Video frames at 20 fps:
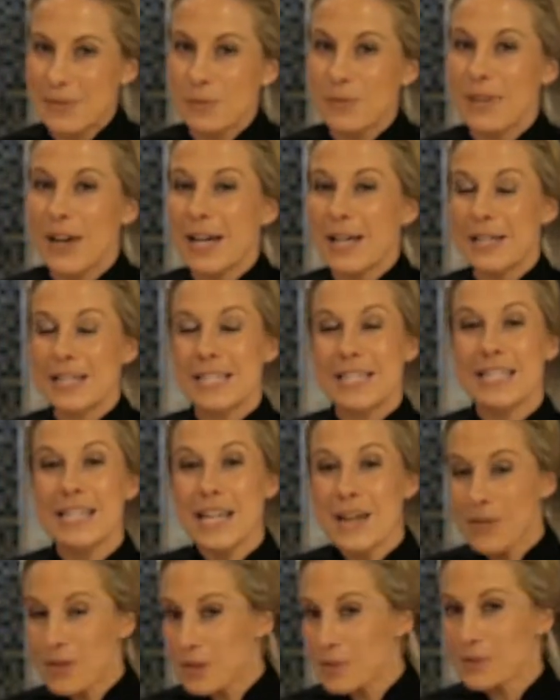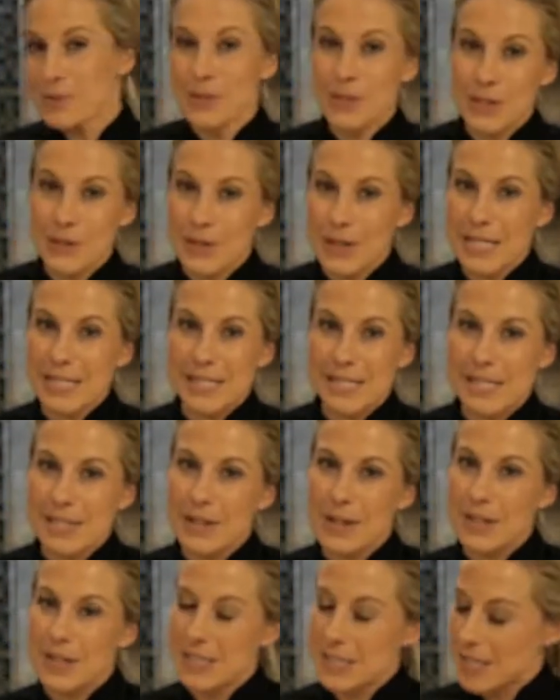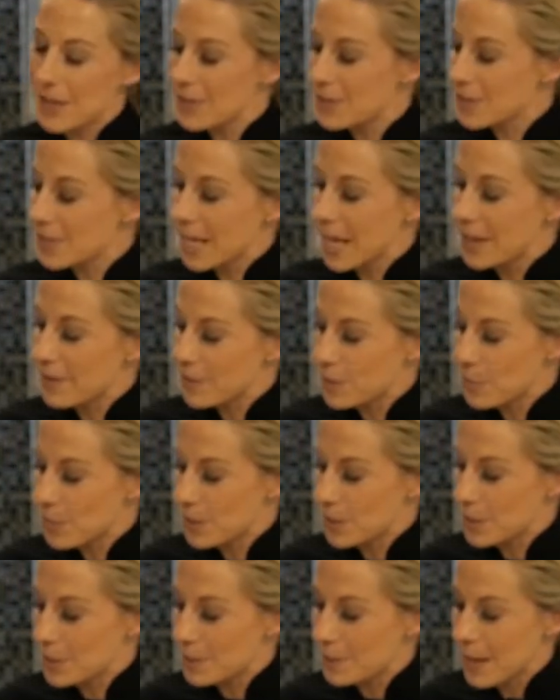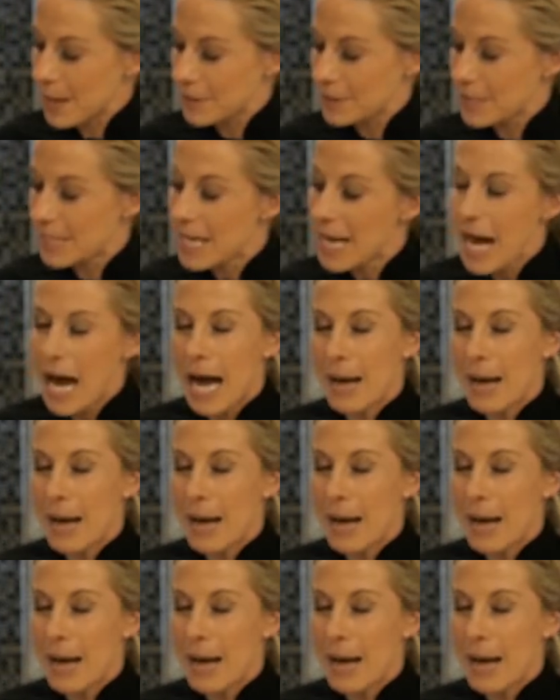We've gotten another really great sear on this other side of the Brussels sprouts.